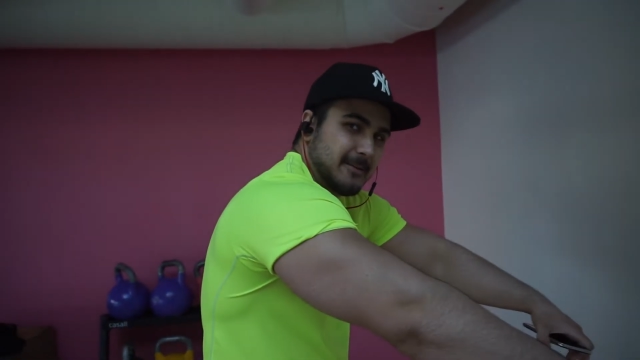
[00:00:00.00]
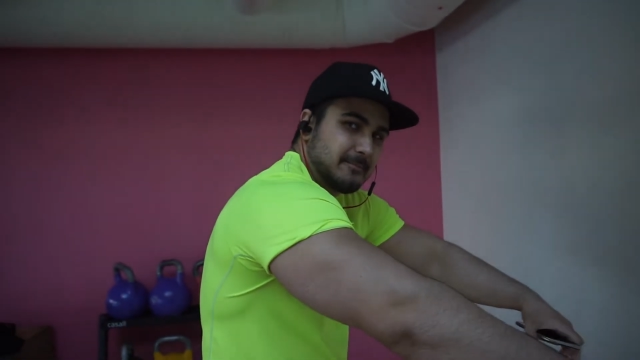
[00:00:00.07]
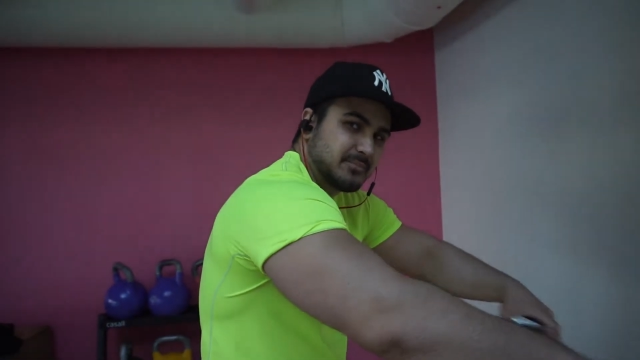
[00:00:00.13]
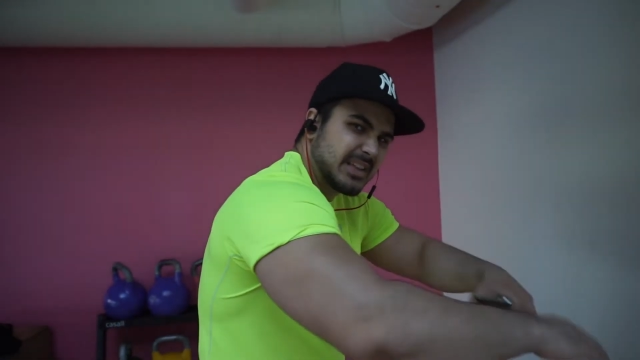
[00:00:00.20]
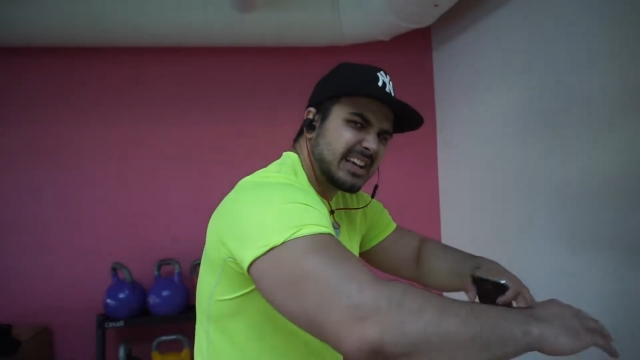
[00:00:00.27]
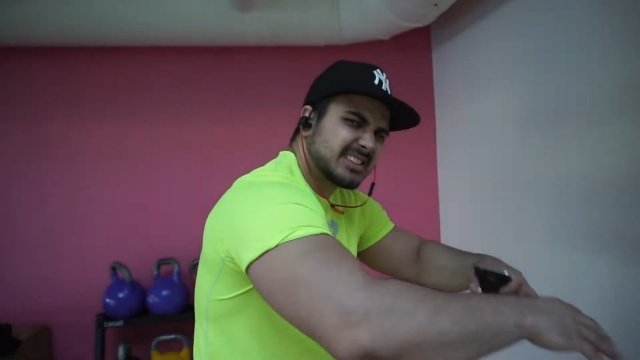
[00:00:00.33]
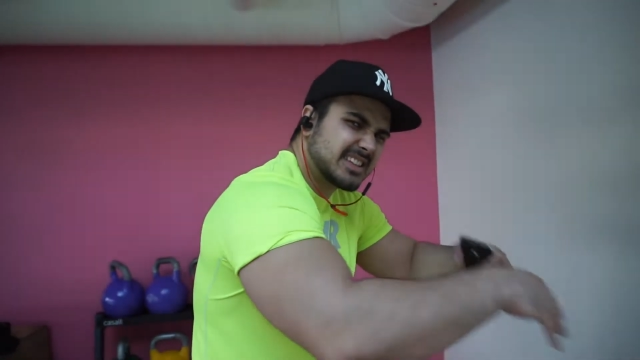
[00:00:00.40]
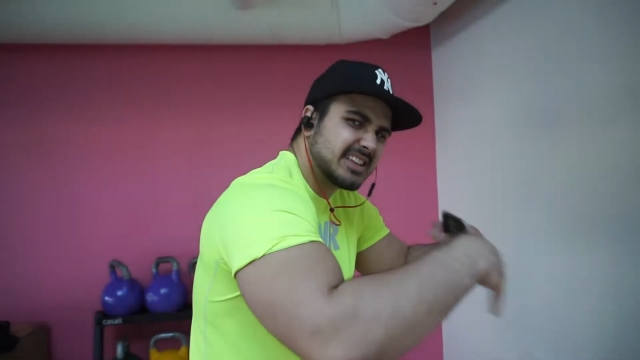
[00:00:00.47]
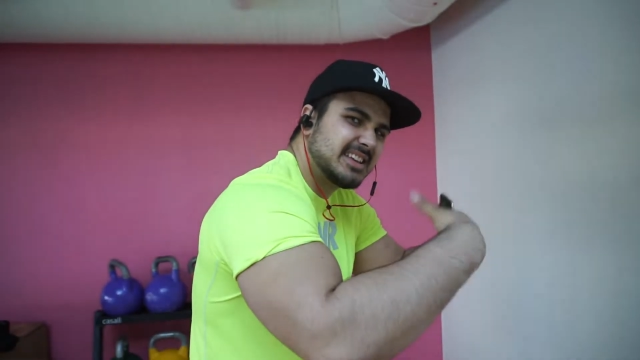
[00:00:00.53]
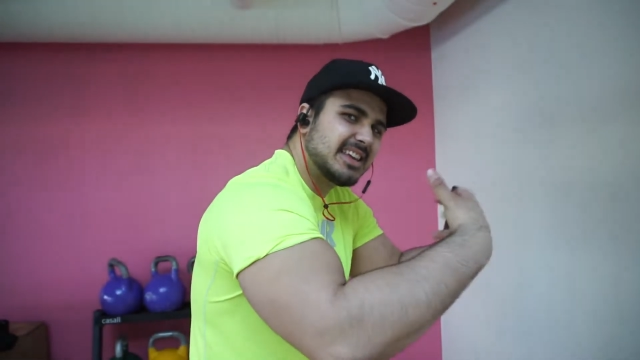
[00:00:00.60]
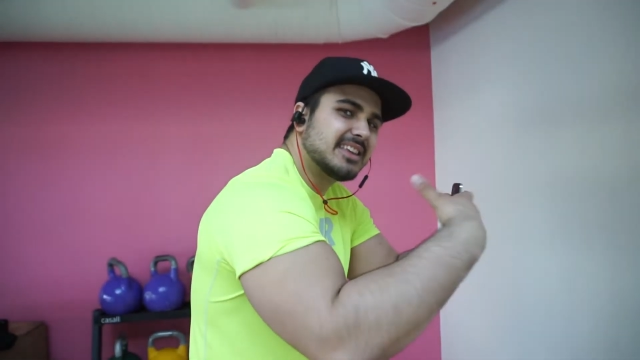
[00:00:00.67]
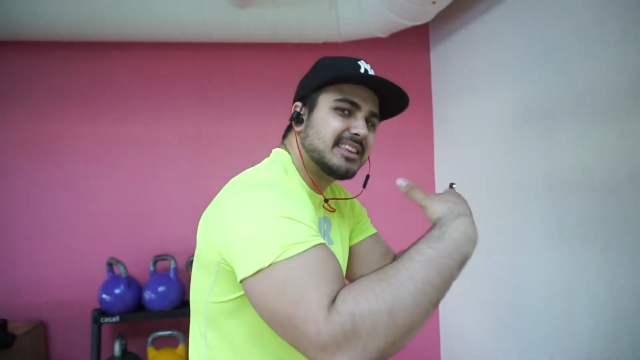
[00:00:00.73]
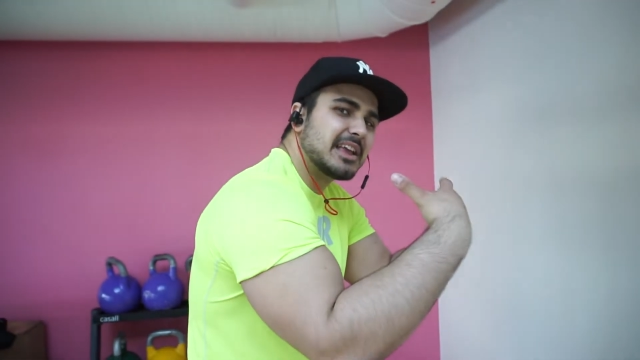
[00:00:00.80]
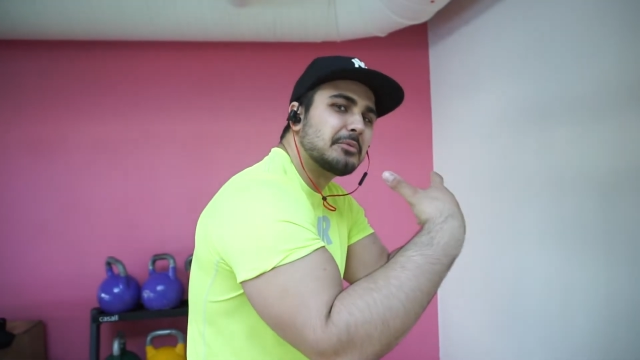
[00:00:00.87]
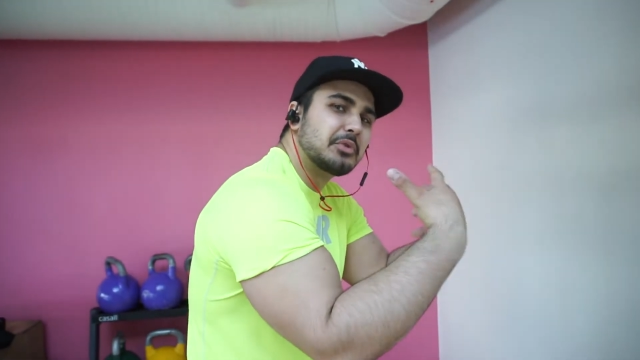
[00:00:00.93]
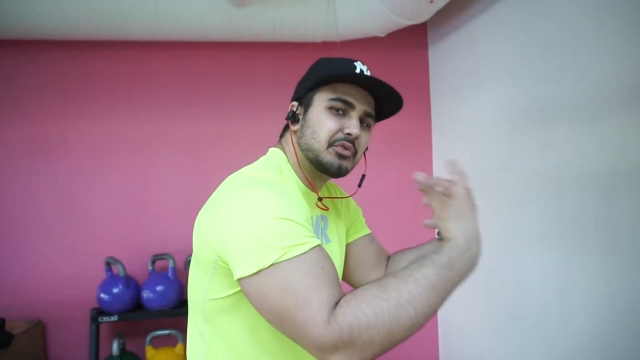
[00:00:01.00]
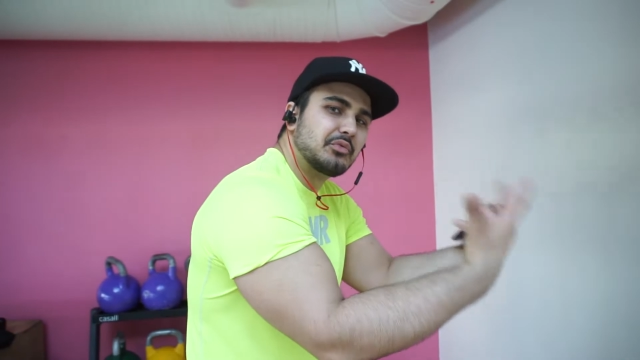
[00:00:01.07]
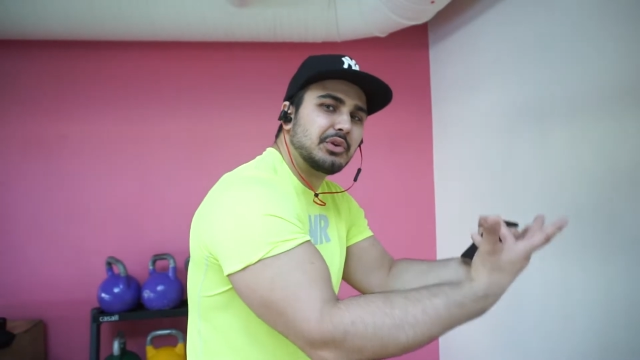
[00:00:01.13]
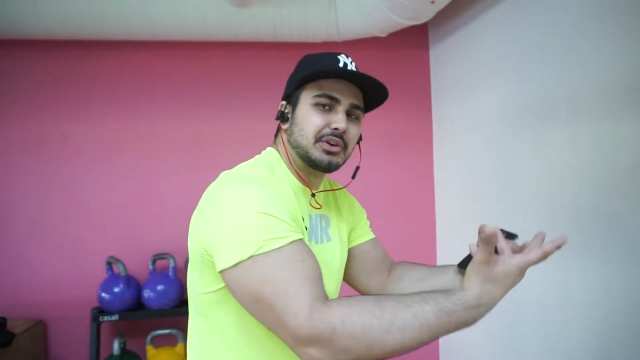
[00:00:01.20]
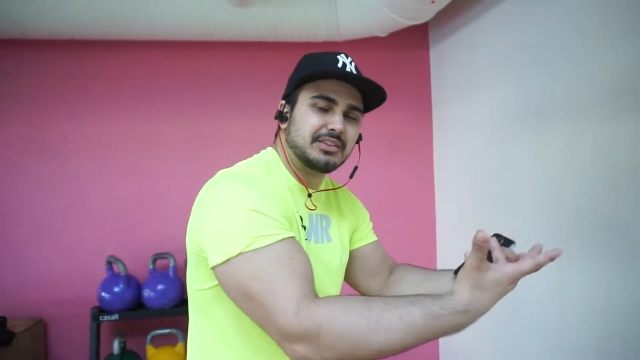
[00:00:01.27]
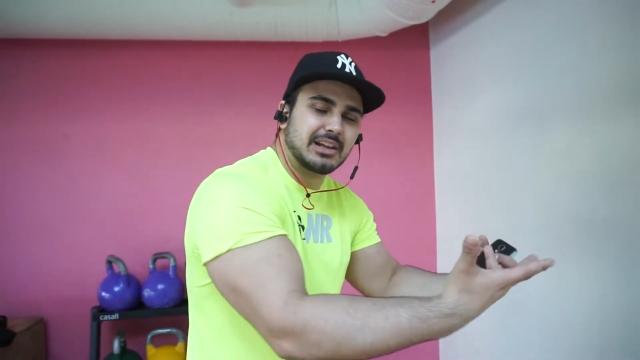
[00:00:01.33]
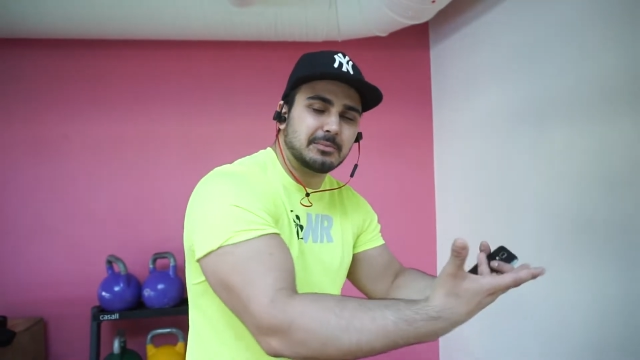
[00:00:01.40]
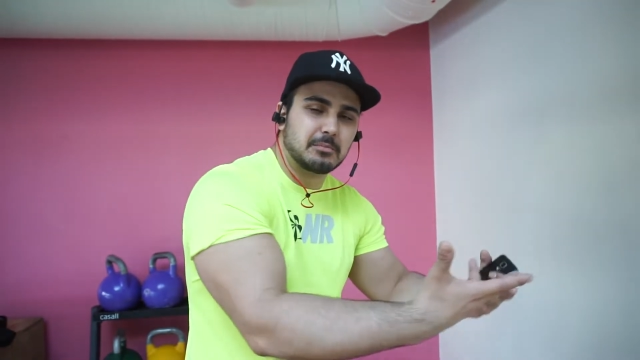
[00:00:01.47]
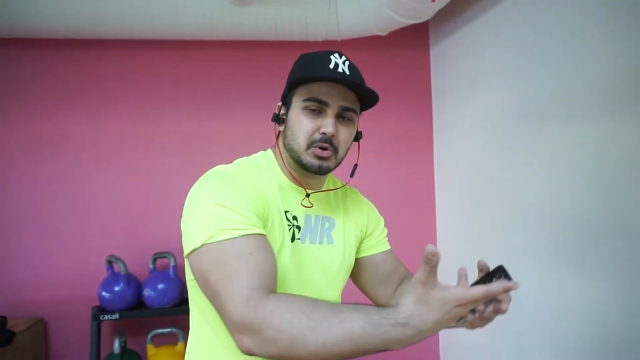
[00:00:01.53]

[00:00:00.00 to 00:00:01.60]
That's the key thing with rear delt